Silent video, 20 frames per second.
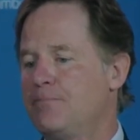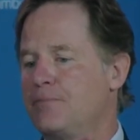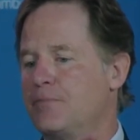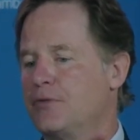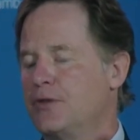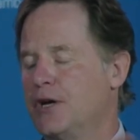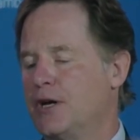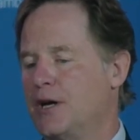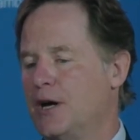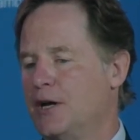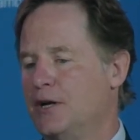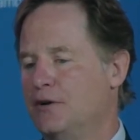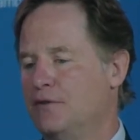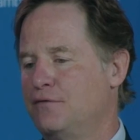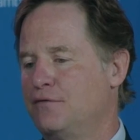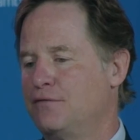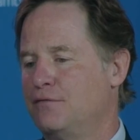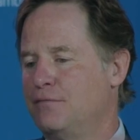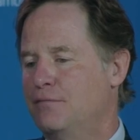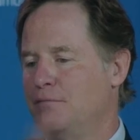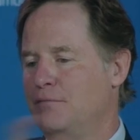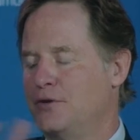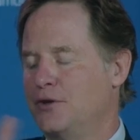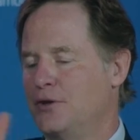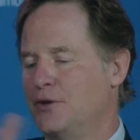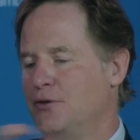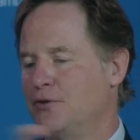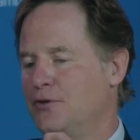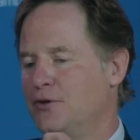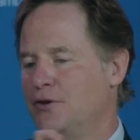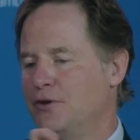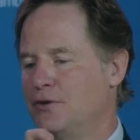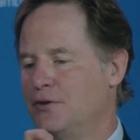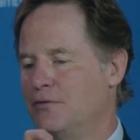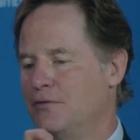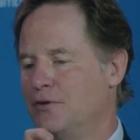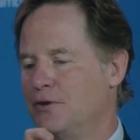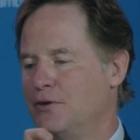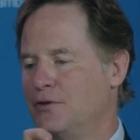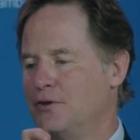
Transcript: the kind of the, the,